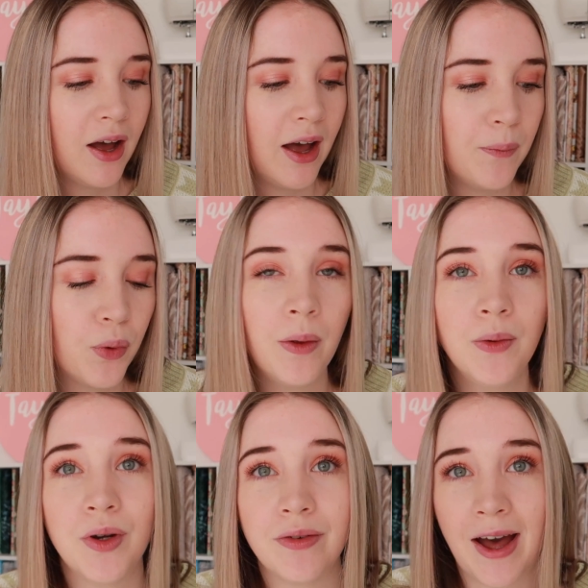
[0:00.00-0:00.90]
it
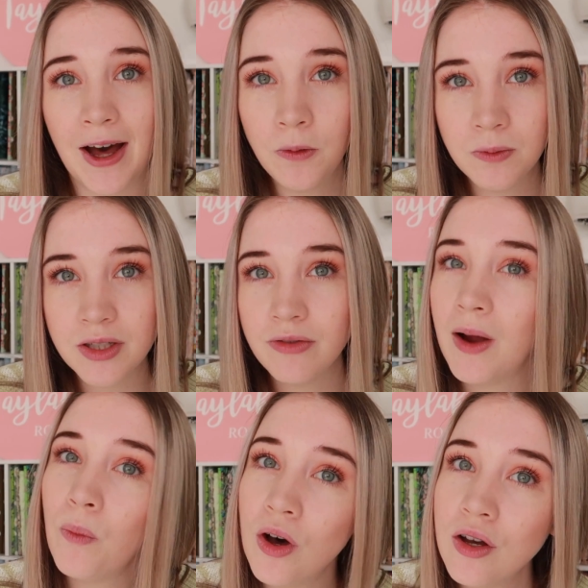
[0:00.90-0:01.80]
probably would have helped if
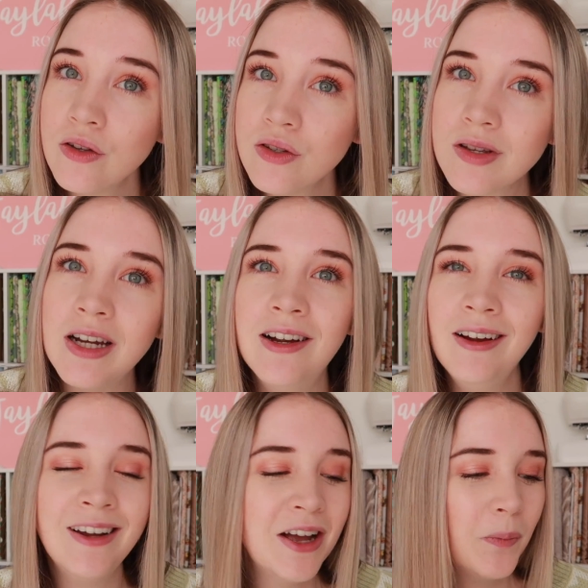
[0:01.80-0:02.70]
I was,
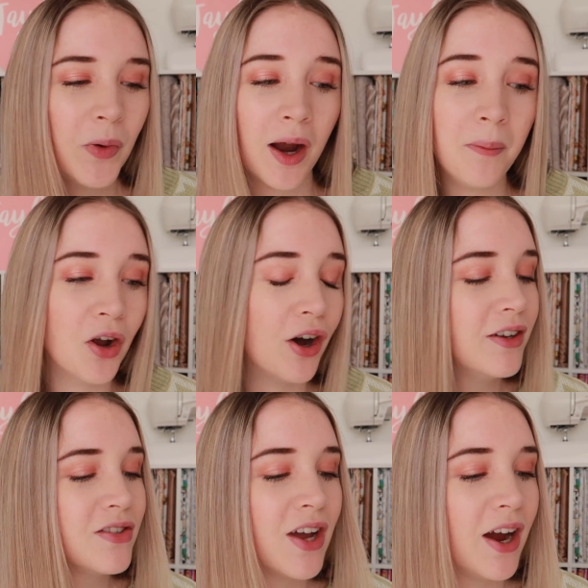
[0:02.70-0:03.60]
but I'm
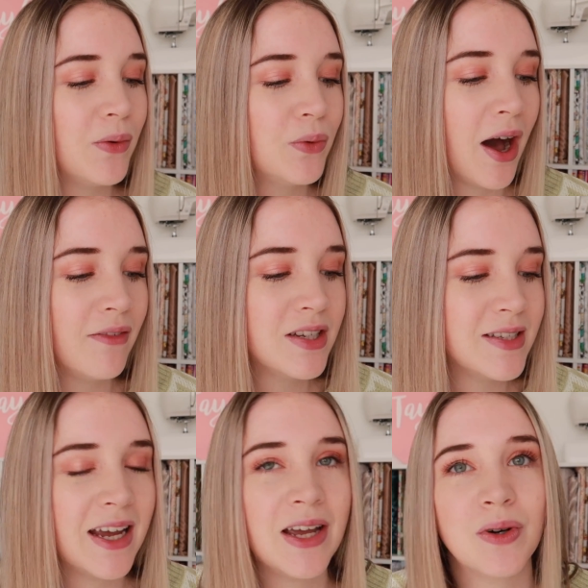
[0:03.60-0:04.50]
not. So we'll have to
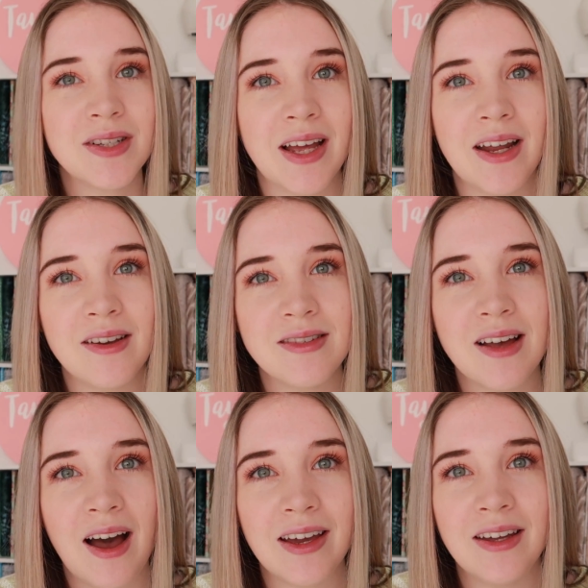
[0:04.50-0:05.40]
see what settings
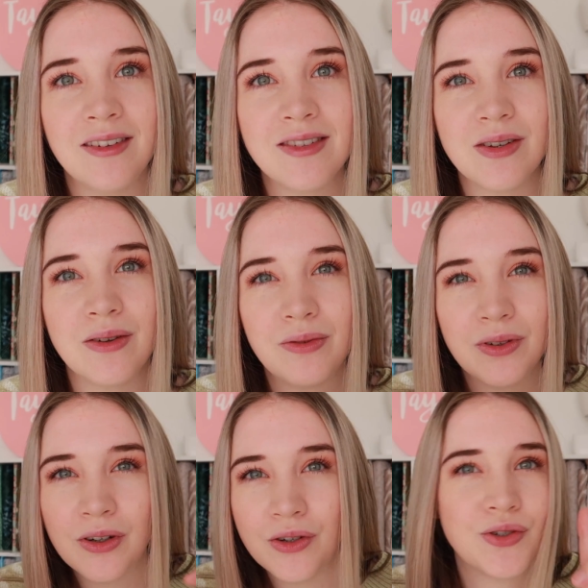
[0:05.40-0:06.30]
I can sort of
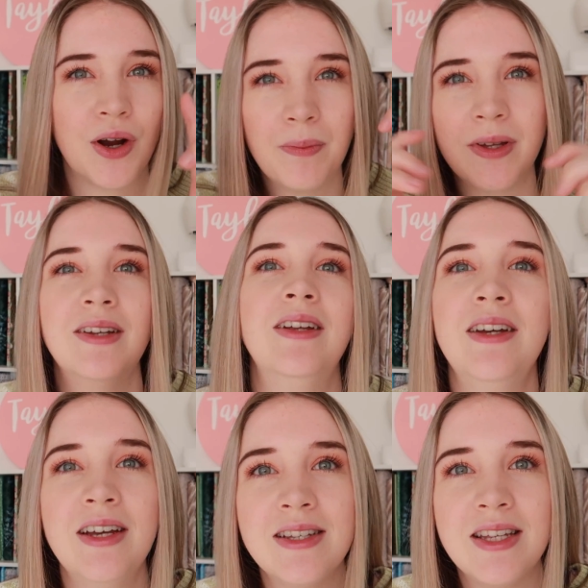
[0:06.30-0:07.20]
conjure up and
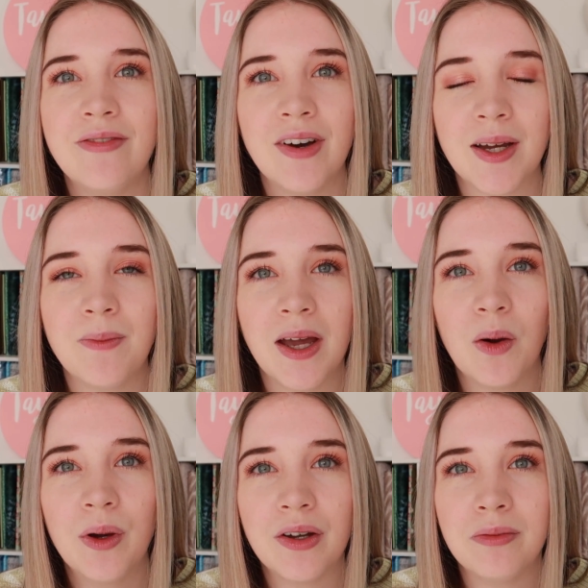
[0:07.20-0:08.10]
see if I can make
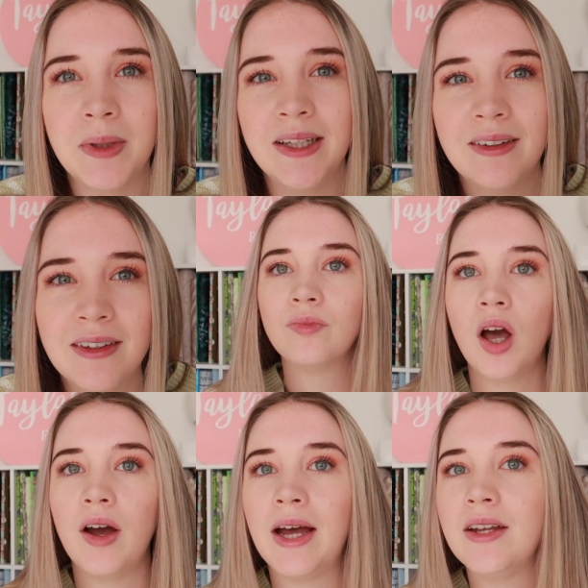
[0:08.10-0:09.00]
it work for me.
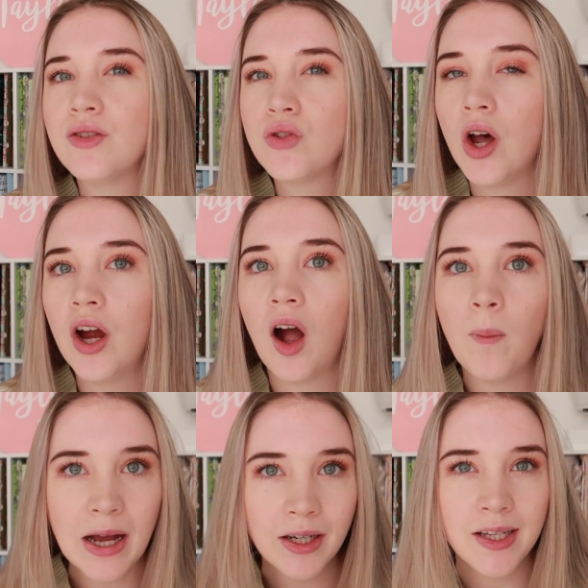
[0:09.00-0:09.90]
Alright, so I
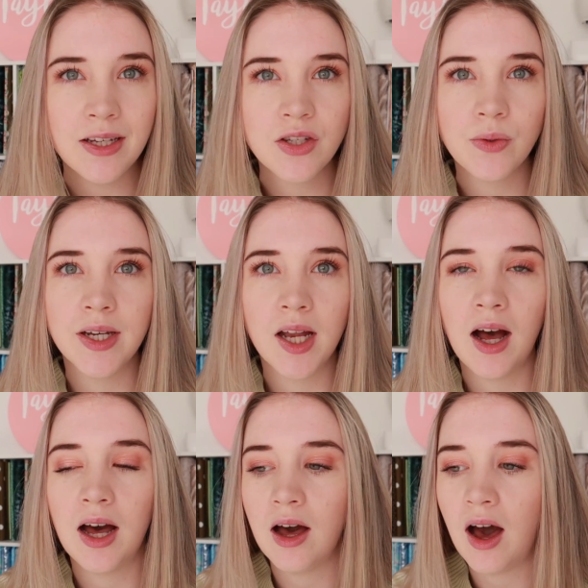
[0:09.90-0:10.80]
might get into it.
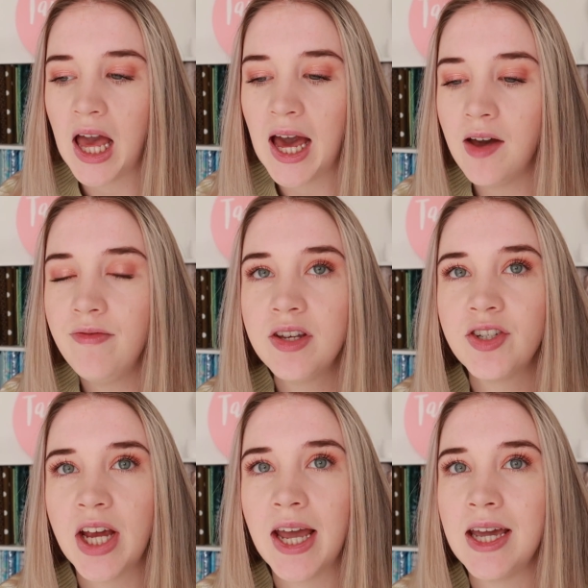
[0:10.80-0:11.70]
I have this
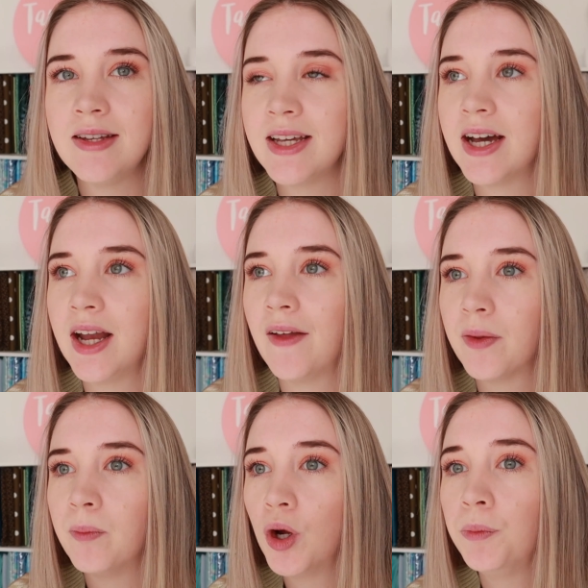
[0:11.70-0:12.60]
shade down at
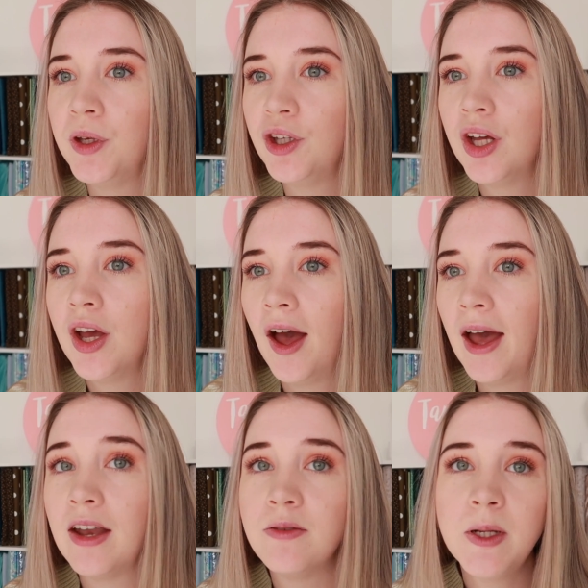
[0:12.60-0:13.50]
the moment.
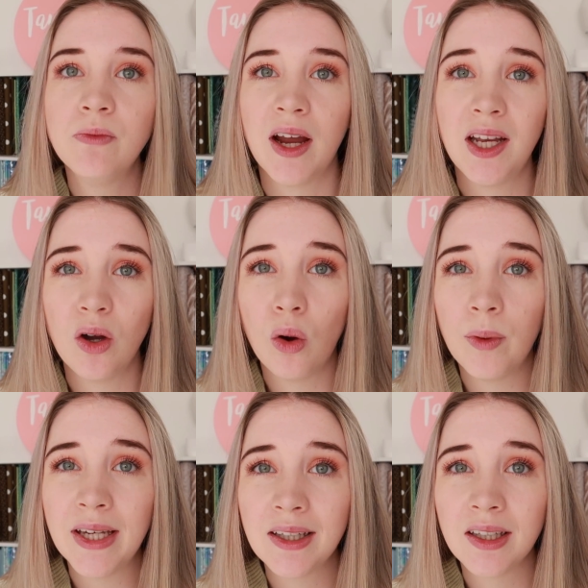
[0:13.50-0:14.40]
It's been raining all
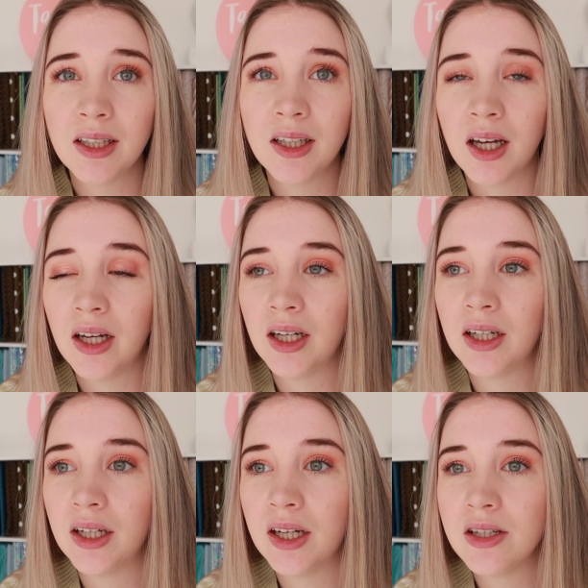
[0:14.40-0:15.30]
week.
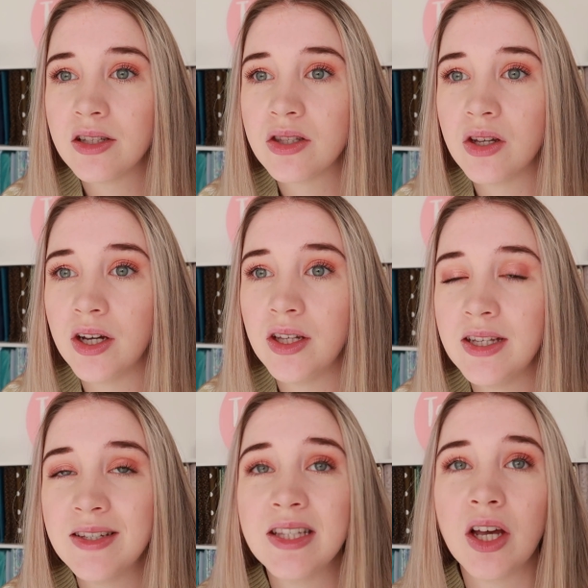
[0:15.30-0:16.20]
So
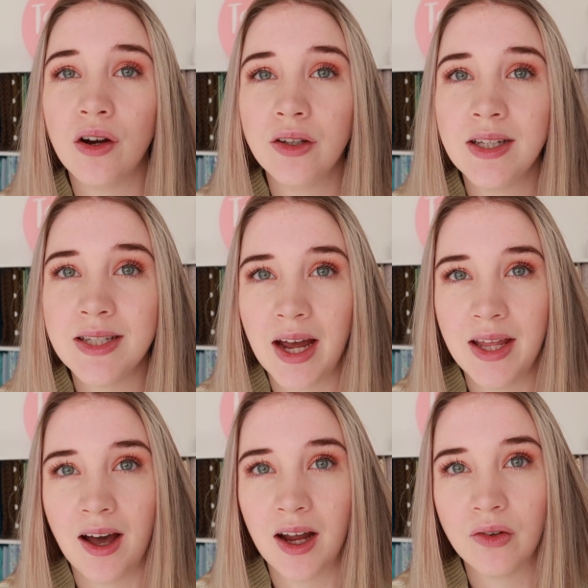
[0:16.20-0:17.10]
this is the only
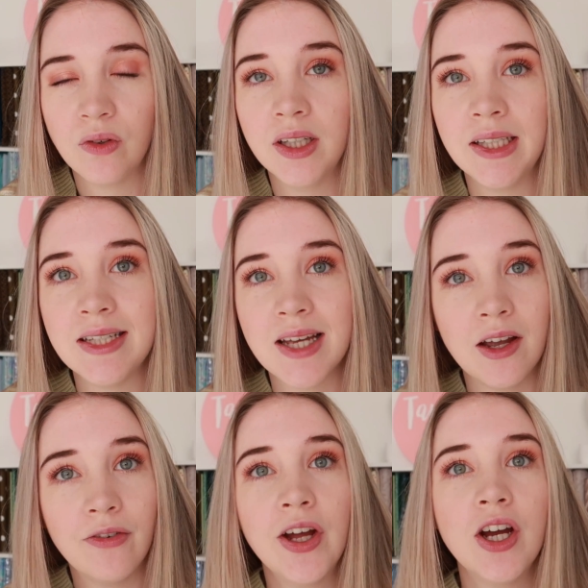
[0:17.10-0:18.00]
day that I can really
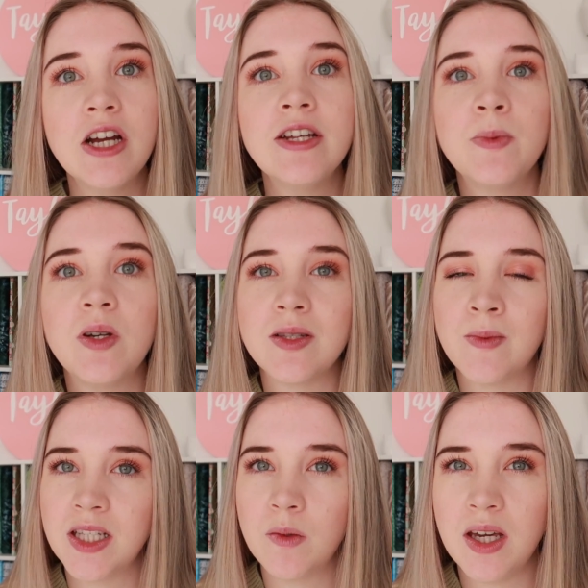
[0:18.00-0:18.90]
take photos because it's
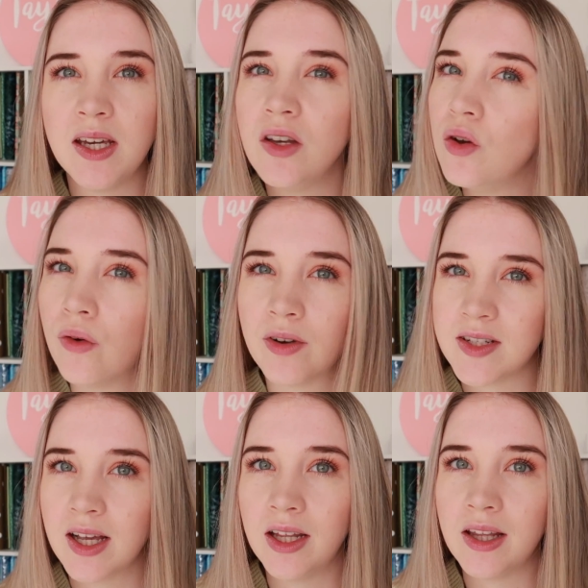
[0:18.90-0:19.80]
meant to be not very
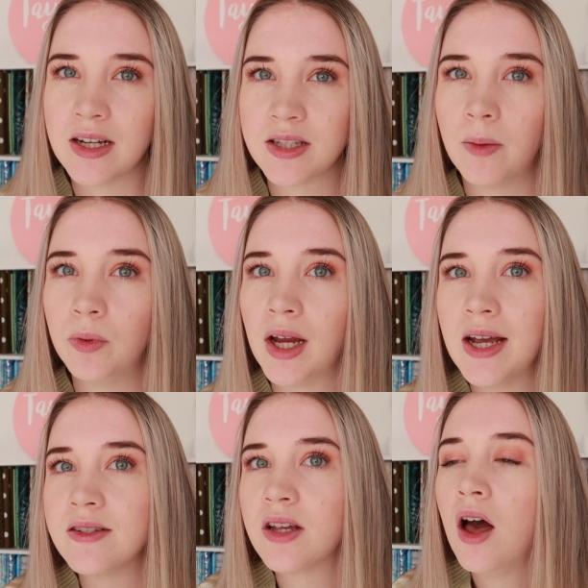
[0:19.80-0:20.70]
sunny the next couple of
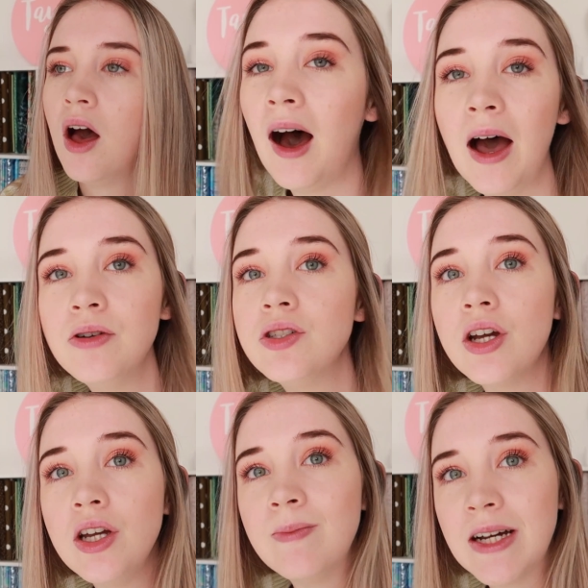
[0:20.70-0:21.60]
days. I will
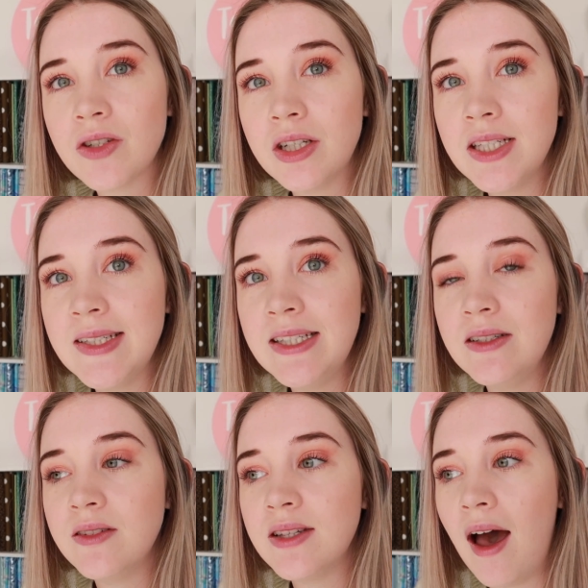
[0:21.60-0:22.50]
show you my
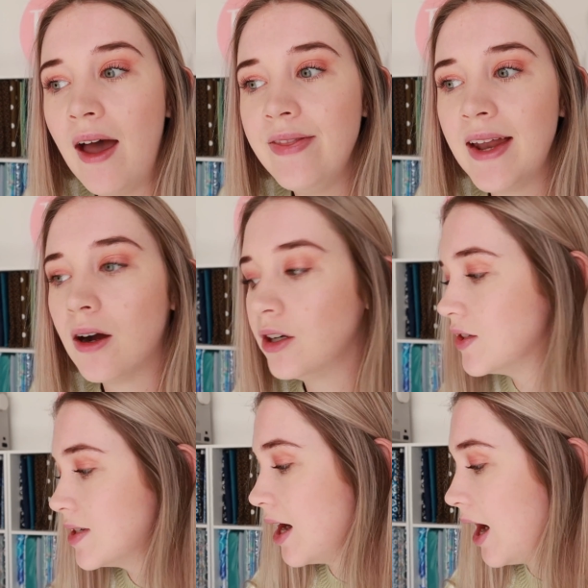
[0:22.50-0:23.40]
scrunchies and then I'm
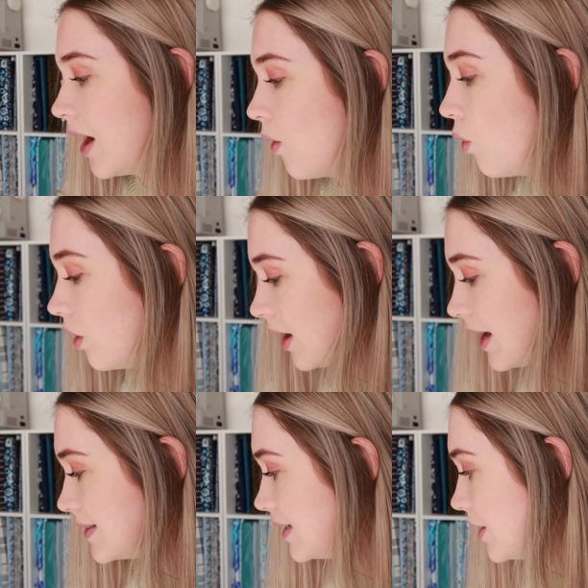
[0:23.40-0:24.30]
going to start
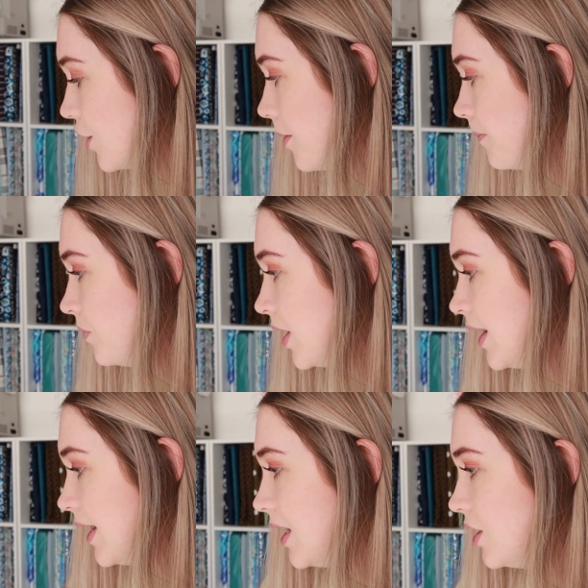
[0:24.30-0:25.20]
organizing them
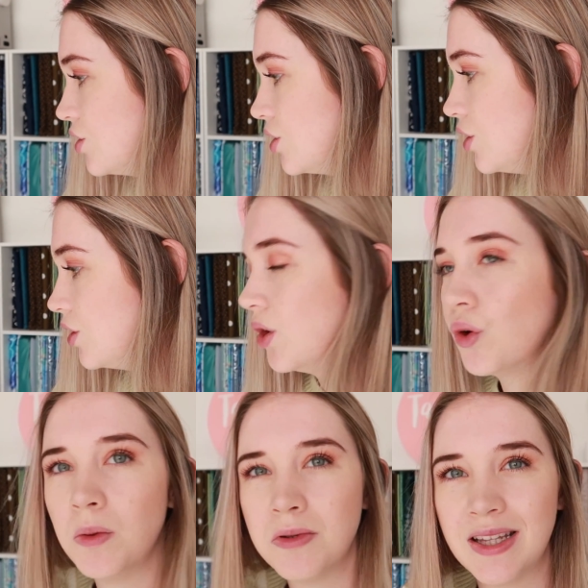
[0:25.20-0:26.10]
into the
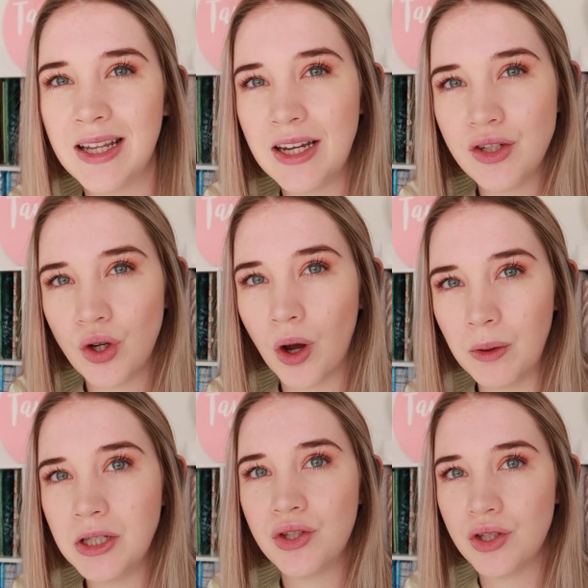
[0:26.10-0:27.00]
groups that they need to go
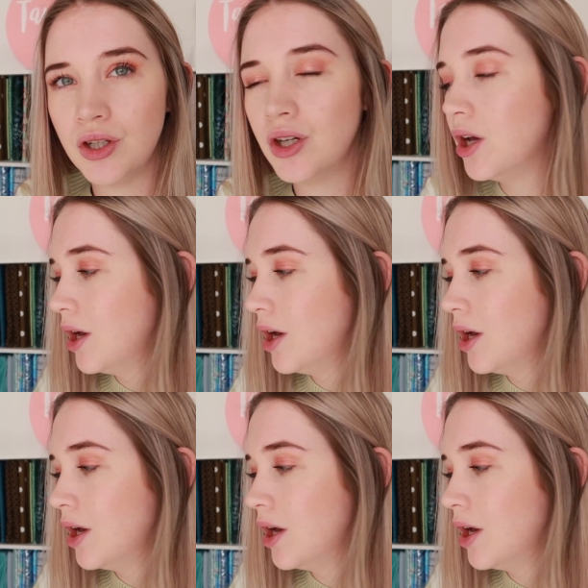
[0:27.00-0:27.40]
into,